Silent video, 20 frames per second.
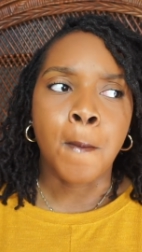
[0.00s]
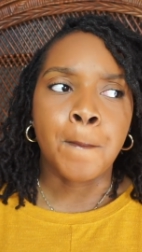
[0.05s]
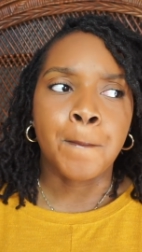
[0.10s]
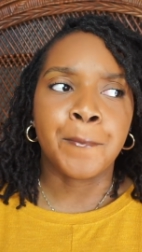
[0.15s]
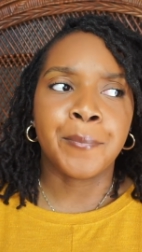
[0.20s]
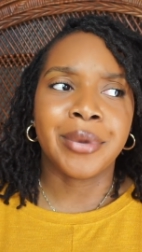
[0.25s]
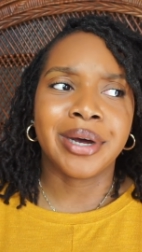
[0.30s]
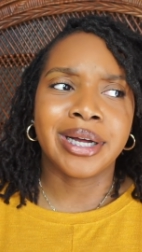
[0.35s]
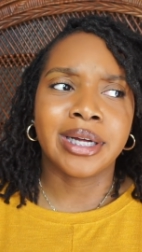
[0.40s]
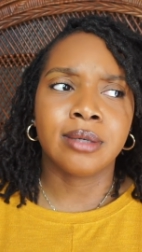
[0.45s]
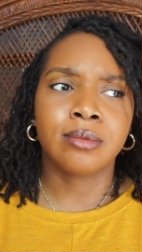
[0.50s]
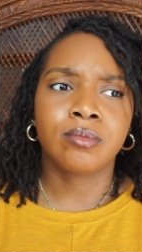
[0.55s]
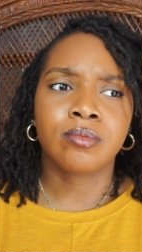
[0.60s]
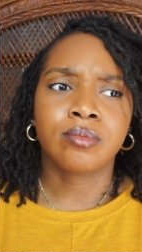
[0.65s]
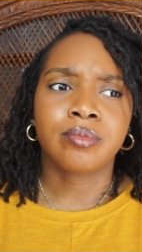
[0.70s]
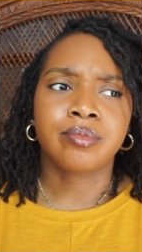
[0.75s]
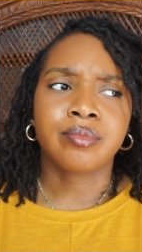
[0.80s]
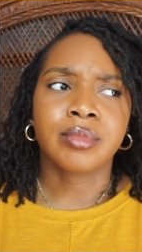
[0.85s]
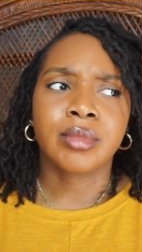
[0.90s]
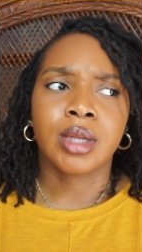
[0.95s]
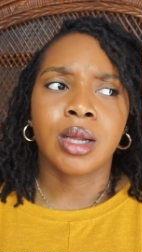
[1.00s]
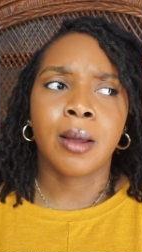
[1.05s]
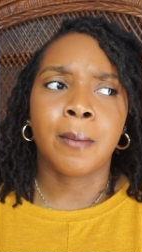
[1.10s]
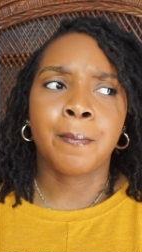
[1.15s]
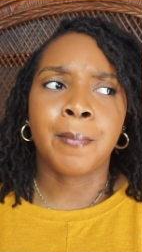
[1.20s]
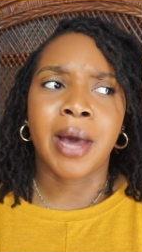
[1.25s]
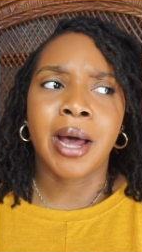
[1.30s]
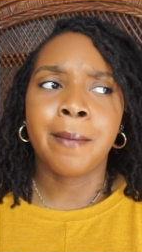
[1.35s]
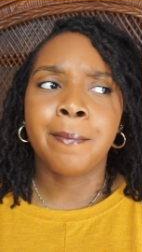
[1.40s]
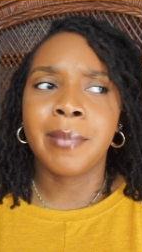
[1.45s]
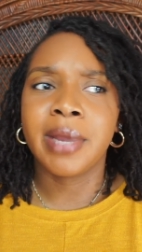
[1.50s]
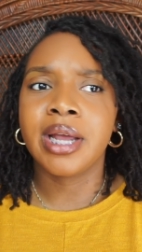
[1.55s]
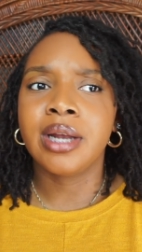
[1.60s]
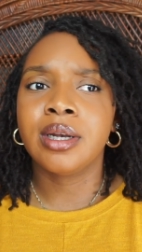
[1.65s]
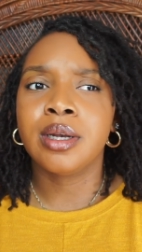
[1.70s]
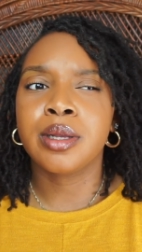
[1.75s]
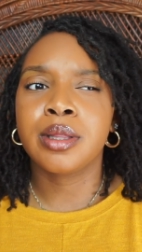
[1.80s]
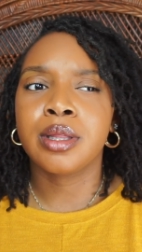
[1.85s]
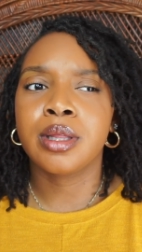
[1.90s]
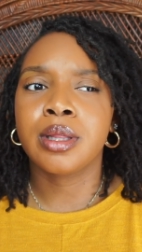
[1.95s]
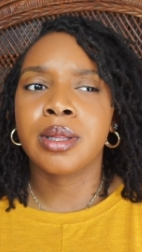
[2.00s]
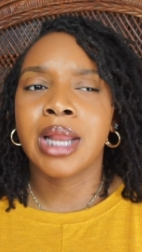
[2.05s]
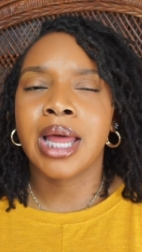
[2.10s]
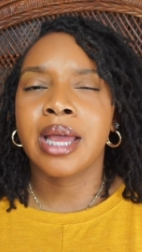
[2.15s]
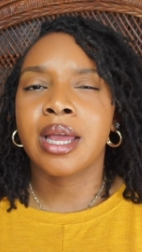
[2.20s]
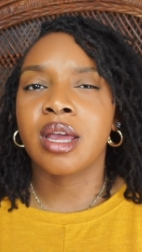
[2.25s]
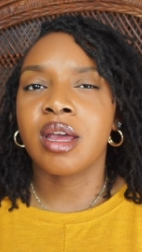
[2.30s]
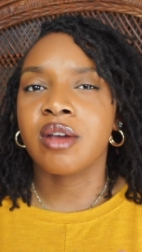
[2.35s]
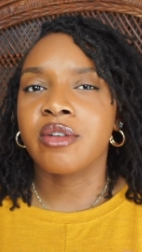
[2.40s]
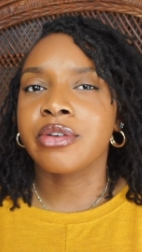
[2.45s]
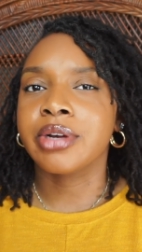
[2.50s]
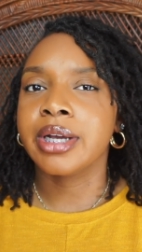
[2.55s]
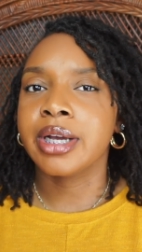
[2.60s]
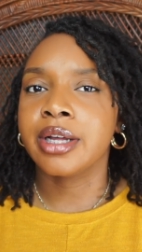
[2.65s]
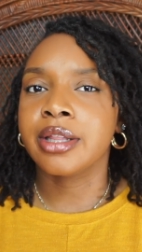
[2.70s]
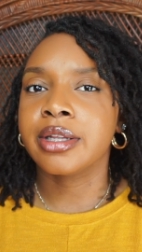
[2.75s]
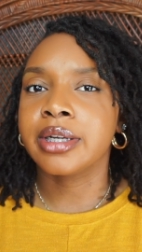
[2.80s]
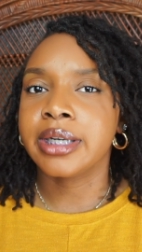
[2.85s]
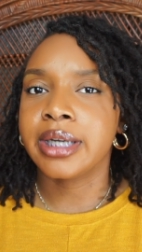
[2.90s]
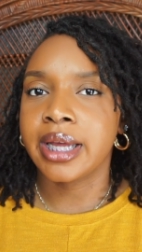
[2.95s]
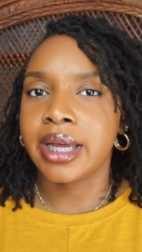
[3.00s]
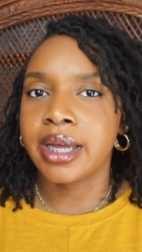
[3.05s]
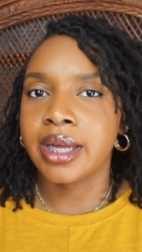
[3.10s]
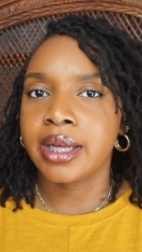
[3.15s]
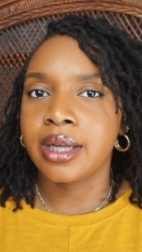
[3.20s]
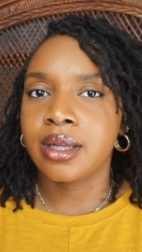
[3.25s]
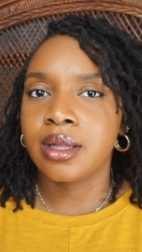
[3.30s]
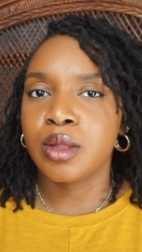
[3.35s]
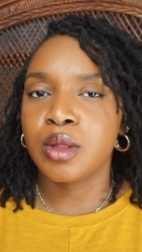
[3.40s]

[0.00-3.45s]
but my maintenance is like every other day.